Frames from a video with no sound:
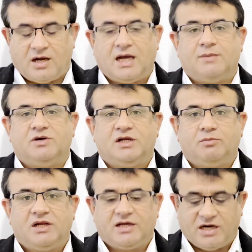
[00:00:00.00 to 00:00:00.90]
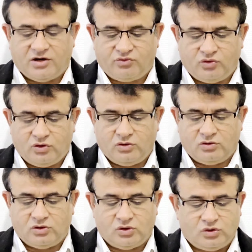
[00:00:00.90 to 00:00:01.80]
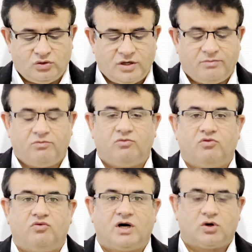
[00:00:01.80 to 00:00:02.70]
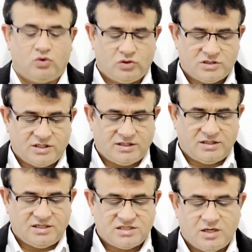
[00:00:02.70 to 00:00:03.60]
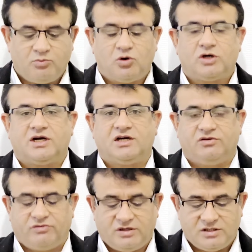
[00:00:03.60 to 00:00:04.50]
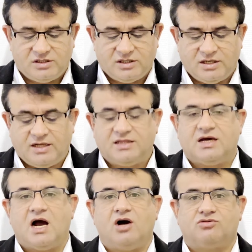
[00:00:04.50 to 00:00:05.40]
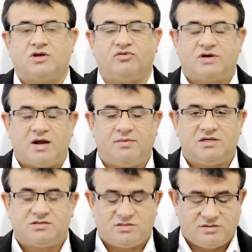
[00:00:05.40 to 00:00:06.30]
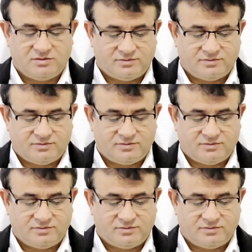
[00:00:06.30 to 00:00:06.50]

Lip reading: I am deeply grateful to him for hosting this important event in the House of Commons.